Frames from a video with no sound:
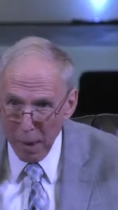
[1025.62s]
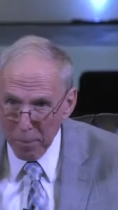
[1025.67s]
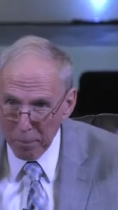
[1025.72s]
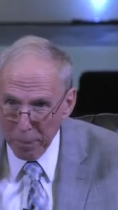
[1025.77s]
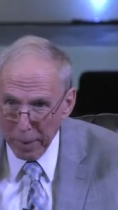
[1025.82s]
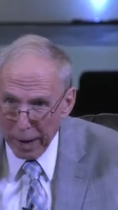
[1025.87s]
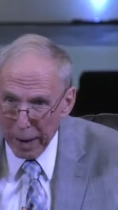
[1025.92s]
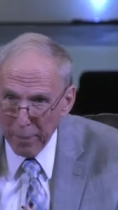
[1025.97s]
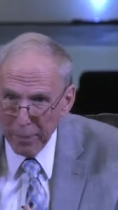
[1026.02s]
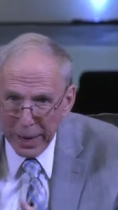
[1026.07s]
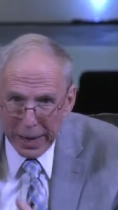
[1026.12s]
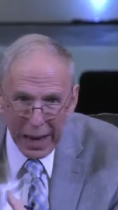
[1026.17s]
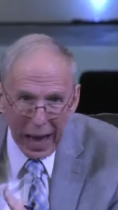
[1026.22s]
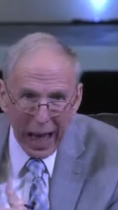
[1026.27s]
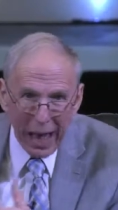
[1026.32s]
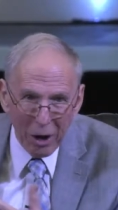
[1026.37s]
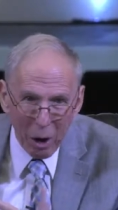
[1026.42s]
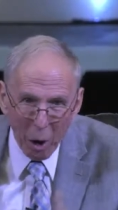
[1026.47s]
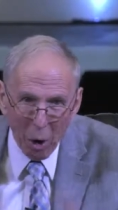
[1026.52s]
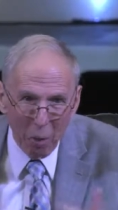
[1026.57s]
But I mean,
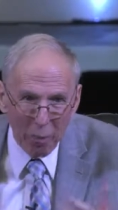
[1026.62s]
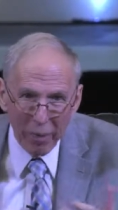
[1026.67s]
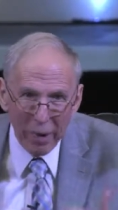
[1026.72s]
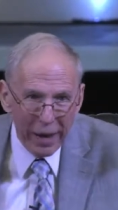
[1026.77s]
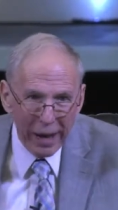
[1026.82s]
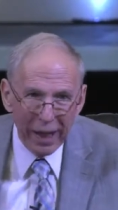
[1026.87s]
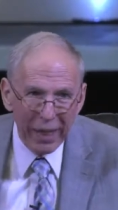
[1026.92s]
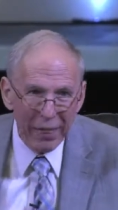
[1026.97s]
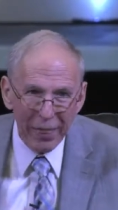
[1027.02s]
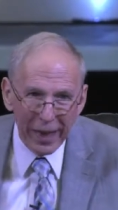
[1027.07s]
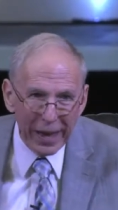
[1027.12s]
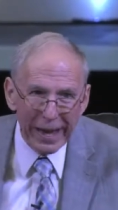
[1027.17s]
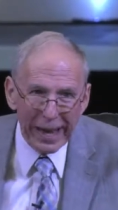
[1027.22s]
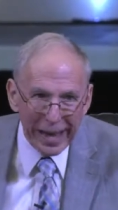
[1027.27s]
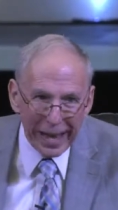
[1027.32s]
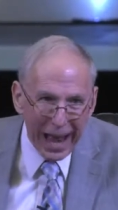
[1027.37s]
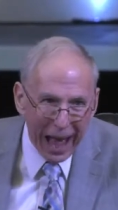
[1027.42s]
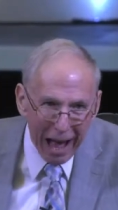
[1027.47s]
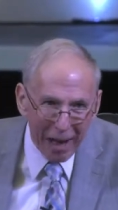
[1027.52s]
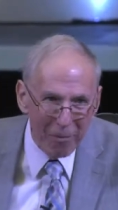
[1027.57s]
at home, they
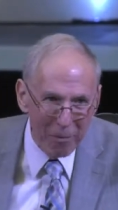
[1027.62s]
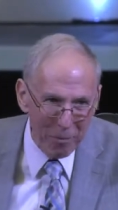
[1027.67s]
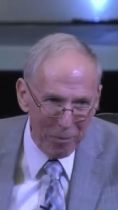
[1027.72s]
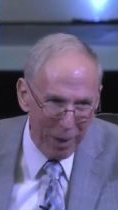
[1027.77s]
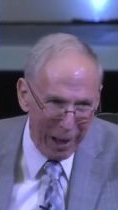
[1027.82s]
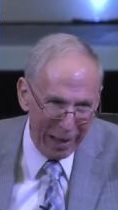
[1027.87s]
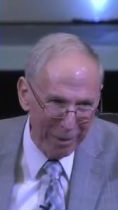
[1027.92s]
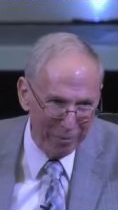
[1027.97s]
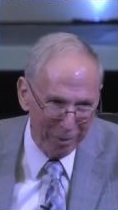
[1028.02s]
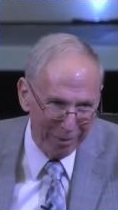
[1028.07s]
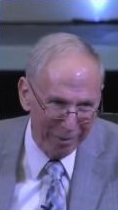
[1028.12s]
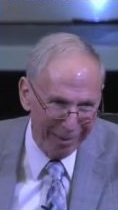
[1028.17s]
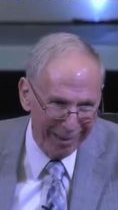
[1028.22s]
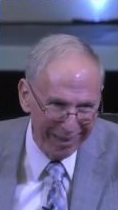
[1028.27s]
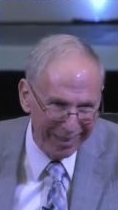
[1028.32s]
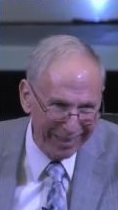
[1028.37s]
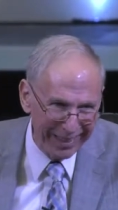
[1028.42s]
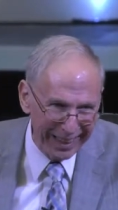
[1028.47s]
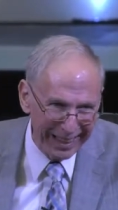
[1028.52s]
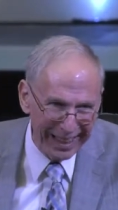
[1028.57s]
didn't have a Bible.
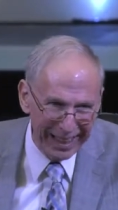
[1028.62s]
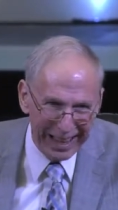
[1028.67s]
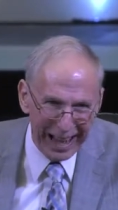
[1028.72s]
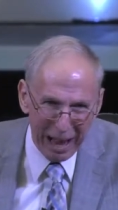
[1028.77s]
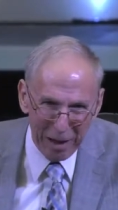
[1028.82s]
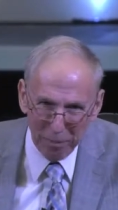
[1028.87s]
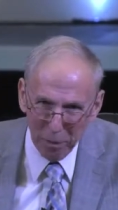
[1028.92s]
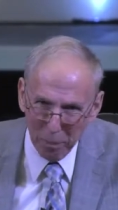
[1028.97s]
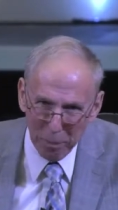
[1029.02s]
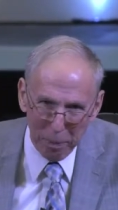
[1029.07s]
They didn't have a